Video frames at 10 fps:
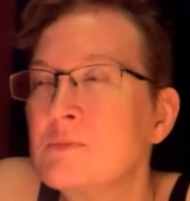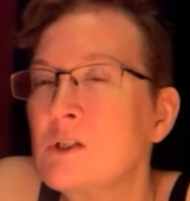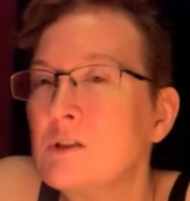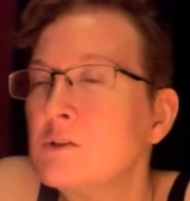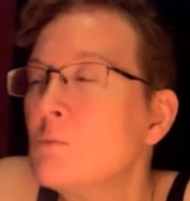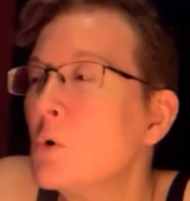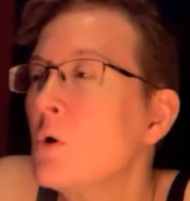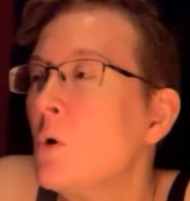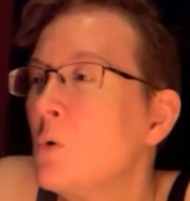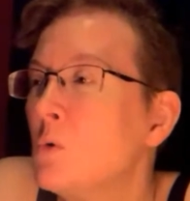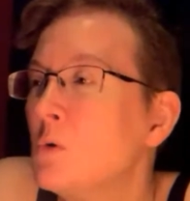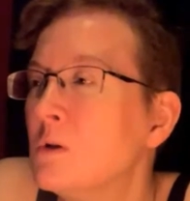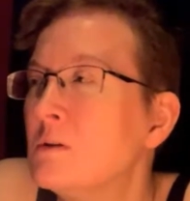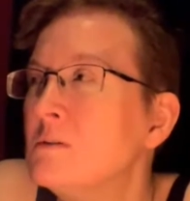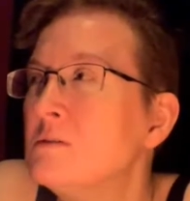a little more
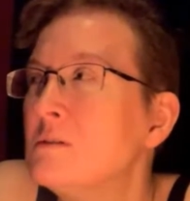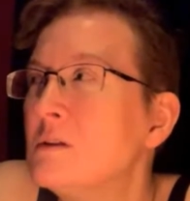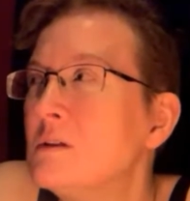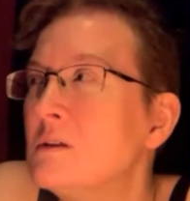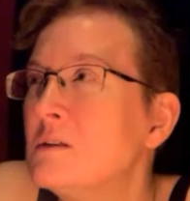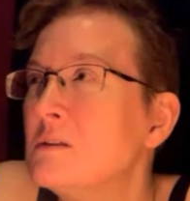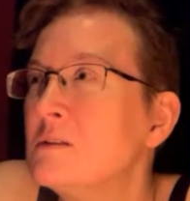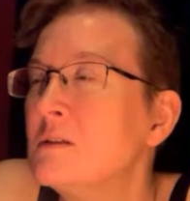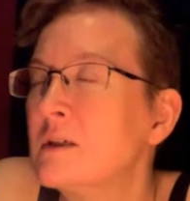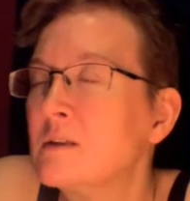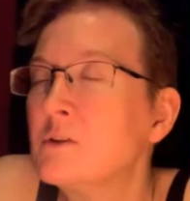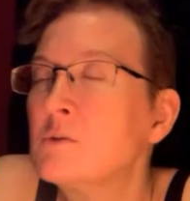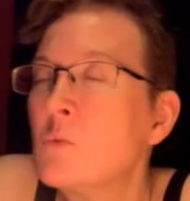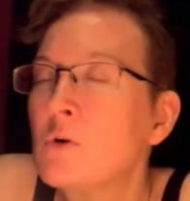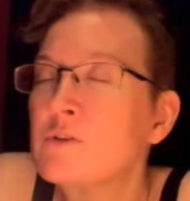whole, and a
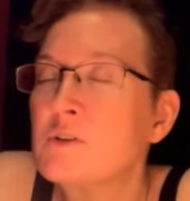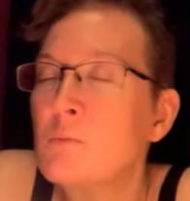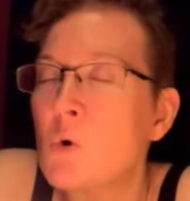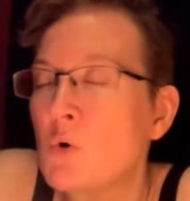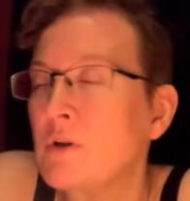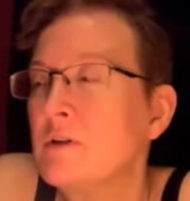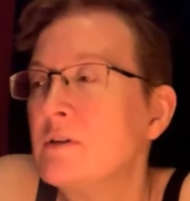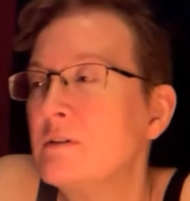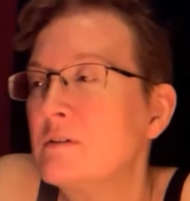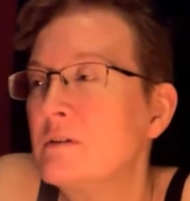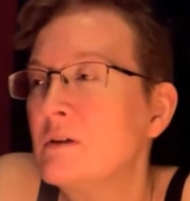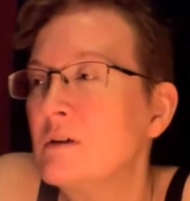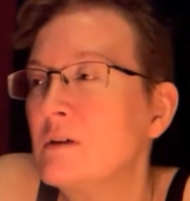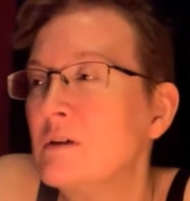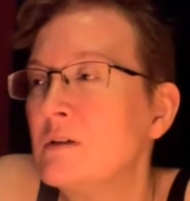little more supported
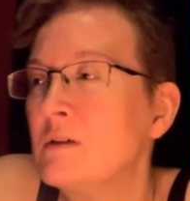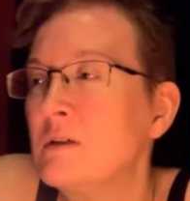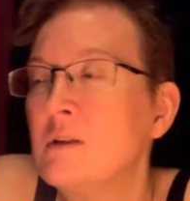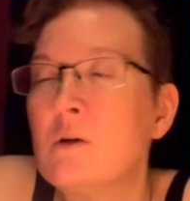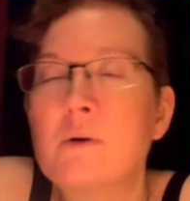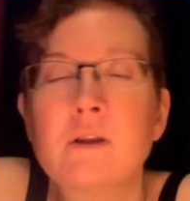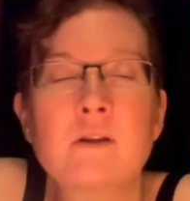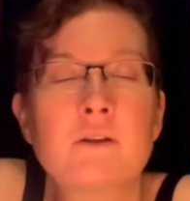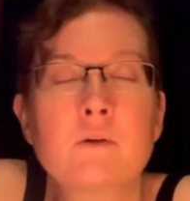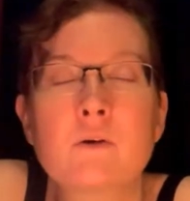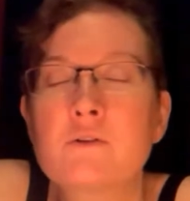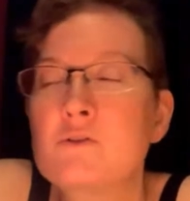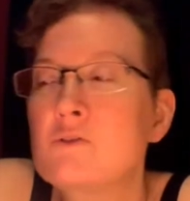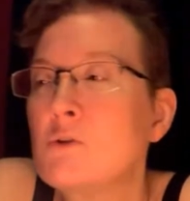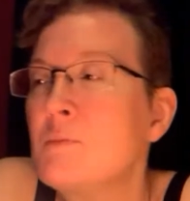in knowing that there are
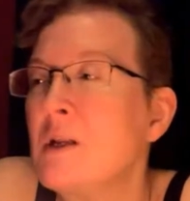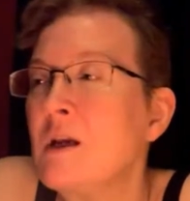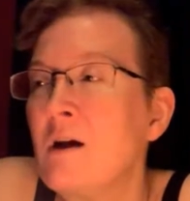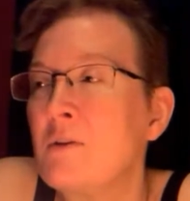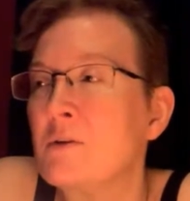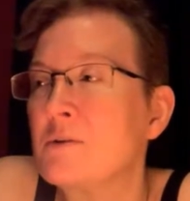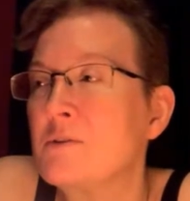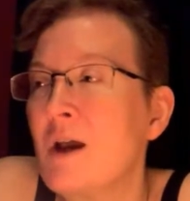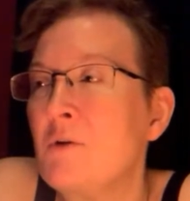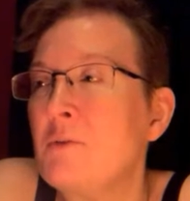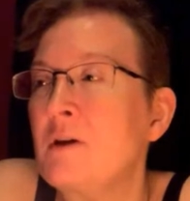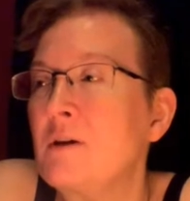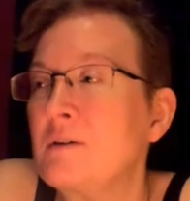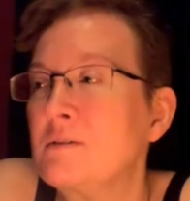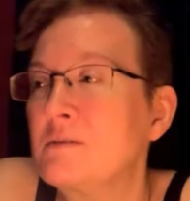so many others out
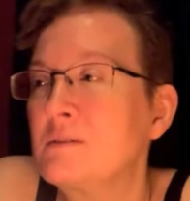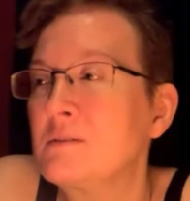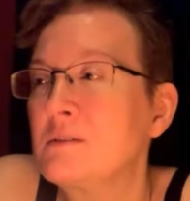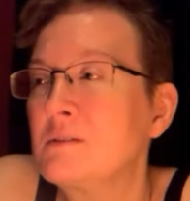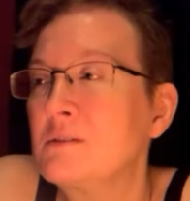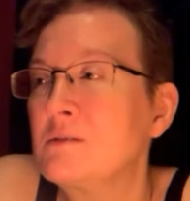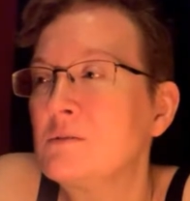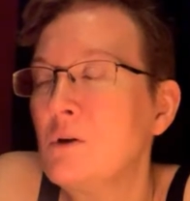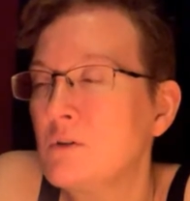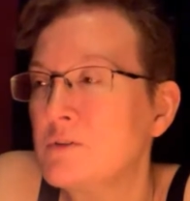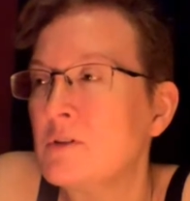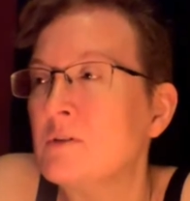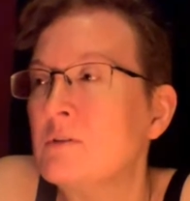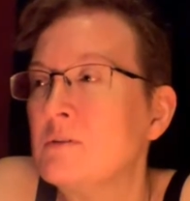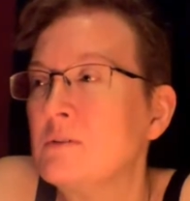there also
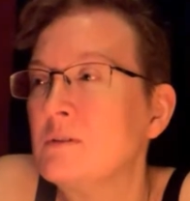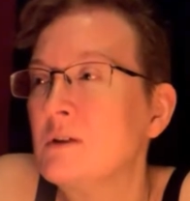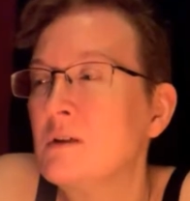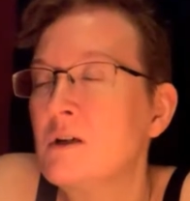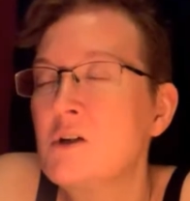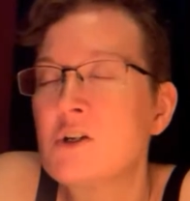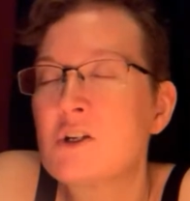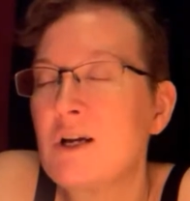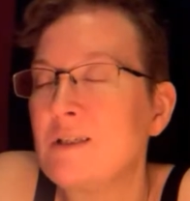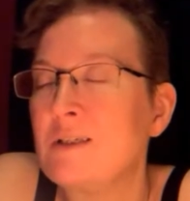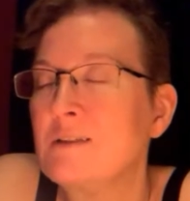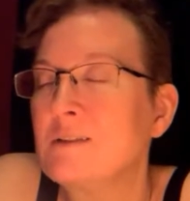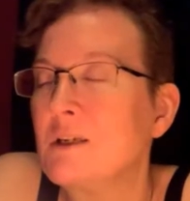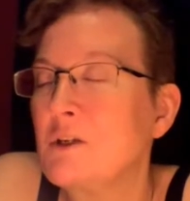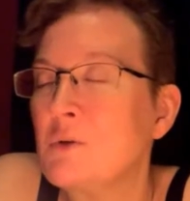shining
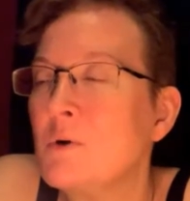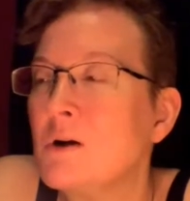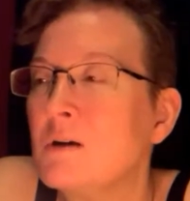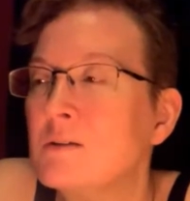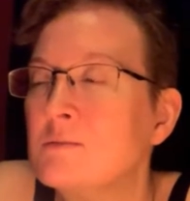like you are.